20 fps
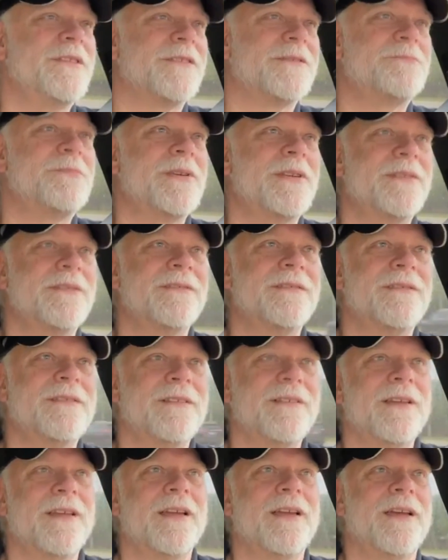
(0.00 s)
just been
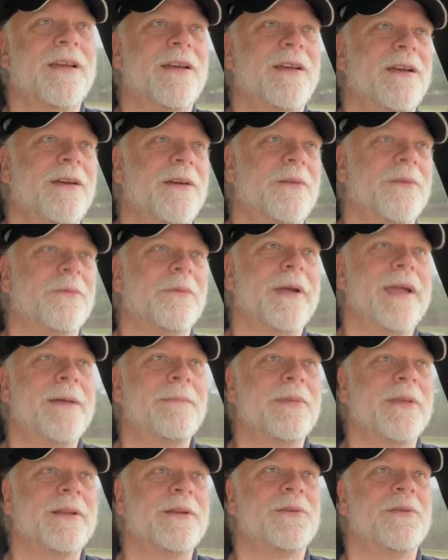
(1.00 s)

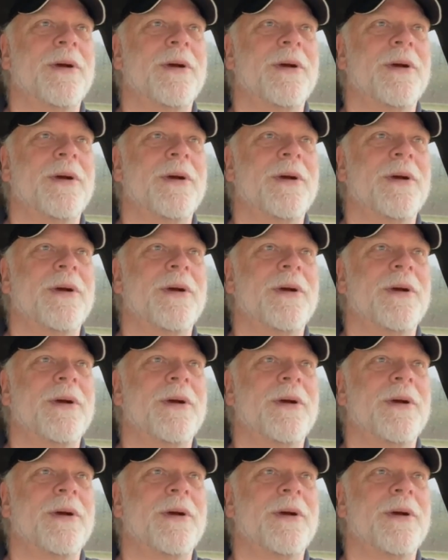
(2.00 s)
rambling